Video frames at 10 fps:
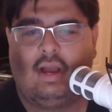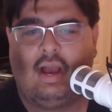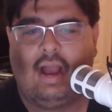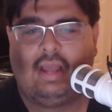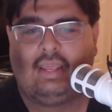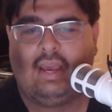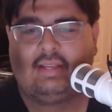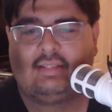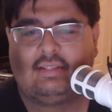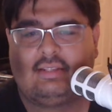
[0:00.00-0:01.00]
I
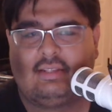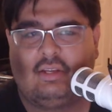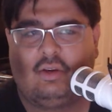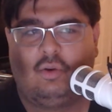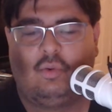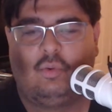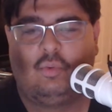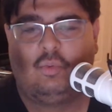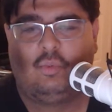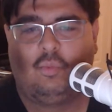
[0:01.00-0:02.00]
guess
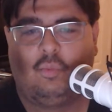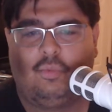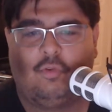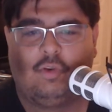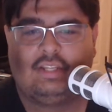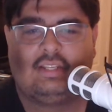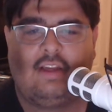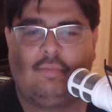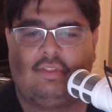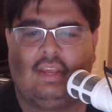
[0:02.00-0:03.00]
the reason
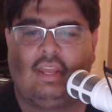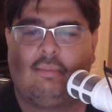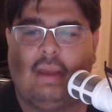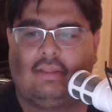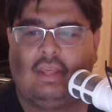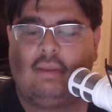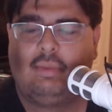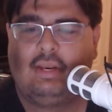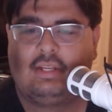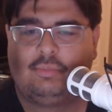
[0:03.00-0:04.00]
I've been thinking about that a
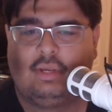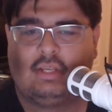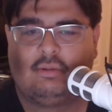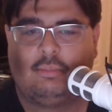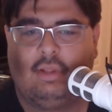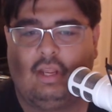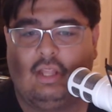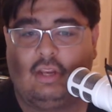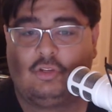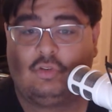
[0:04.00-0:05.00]
bit is because I've been playing a
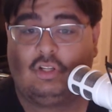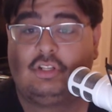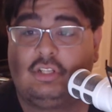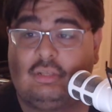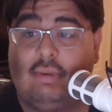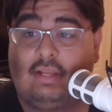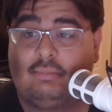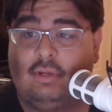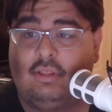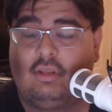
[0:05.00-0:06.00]
lot of trilogies the past
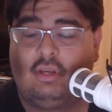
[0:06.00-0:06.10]
month